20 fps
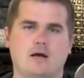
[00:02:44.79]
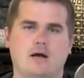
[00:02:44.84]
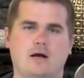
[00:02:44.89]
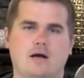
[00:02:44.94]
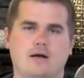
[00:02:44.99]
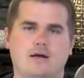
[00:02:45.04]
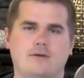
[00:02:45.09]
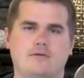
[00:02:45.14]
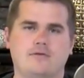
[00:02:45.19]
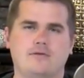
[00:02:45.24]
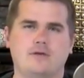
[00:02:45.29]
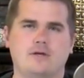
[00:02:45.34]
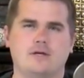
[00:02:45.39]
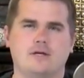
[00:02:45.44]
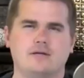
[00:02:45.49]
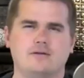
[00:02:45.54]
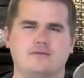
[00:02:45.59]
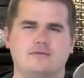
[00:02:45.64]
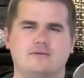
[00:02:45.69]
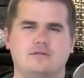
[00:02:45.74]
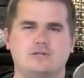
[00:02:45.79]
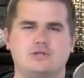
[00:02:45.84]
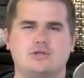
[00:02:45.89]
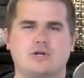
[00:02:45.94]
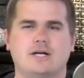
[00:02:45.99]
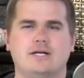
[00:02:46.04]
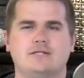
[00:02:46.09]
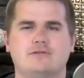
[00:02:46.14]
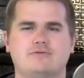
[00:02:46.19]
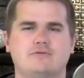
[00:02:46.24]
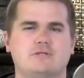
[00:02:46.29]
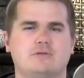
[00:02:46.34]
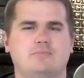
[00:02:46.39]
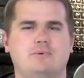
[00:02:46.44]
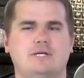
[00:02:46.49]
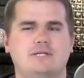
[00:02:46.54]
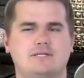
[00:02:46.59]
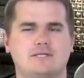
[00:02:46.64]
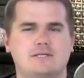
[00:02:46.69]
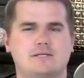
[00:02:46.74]
the transfer
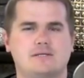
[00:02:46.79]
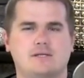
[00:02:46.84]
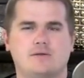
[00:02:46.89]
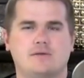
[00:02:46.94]
speeds is